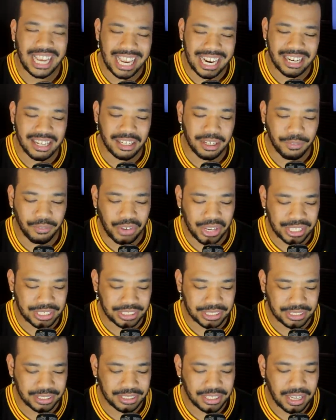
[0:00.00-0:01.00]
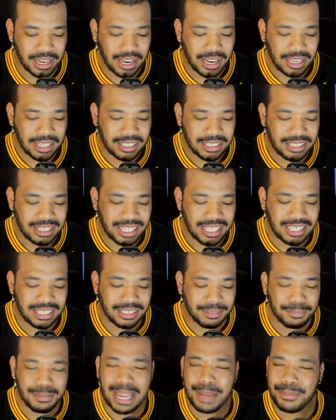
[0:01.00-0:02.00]
in the division,
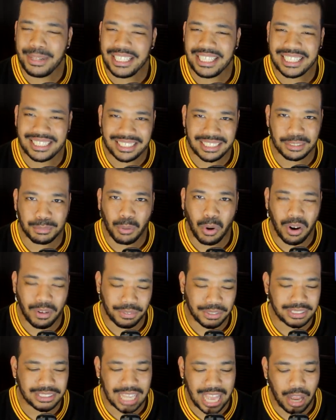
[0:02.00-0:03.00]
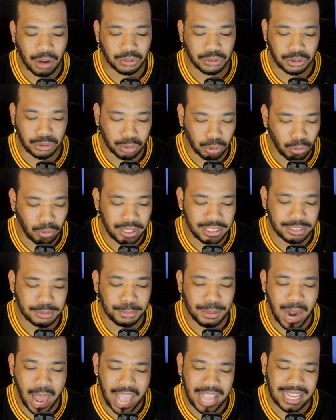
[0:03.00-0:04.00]
then maybe this is more of a sound choice.
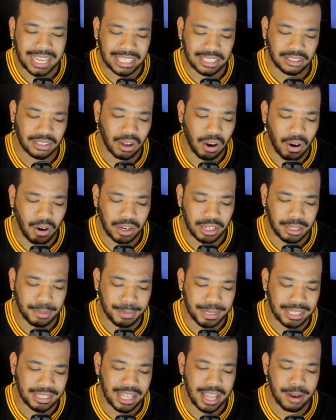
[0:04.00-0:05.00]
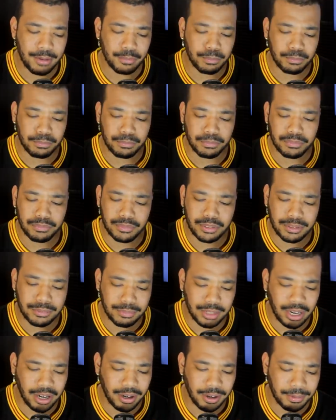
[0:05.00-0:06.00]
But I get the argument that
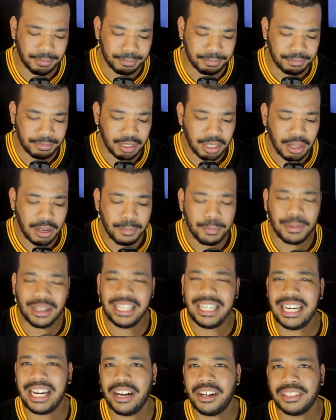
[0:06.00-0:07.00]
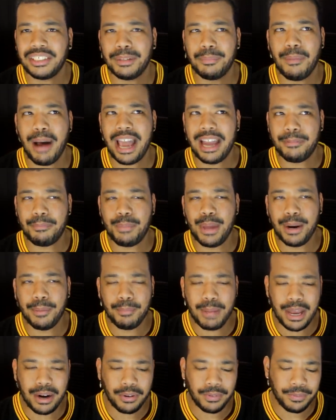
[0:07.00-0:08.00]
Malik Harrison might have been a
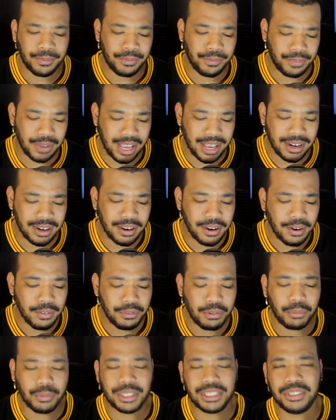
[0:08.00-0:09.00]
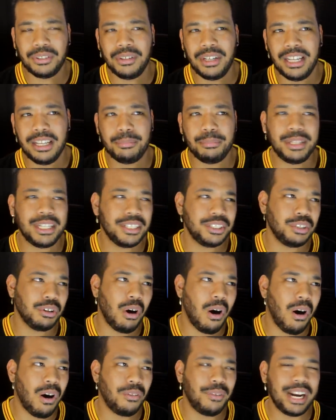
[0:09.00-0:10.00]
better fit for what you need because you
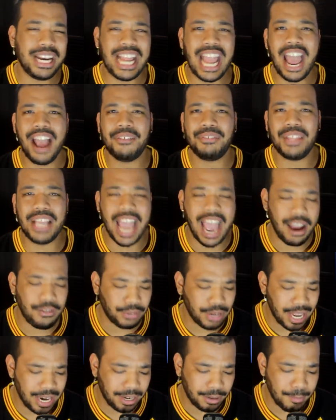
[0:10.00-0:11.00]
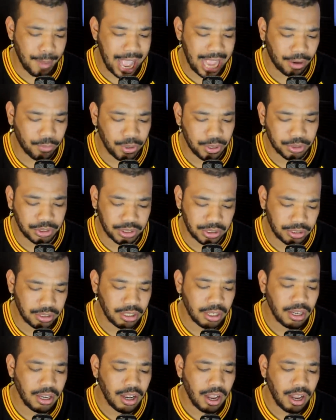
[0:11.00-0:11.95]
already have the athletic Mack Wilson.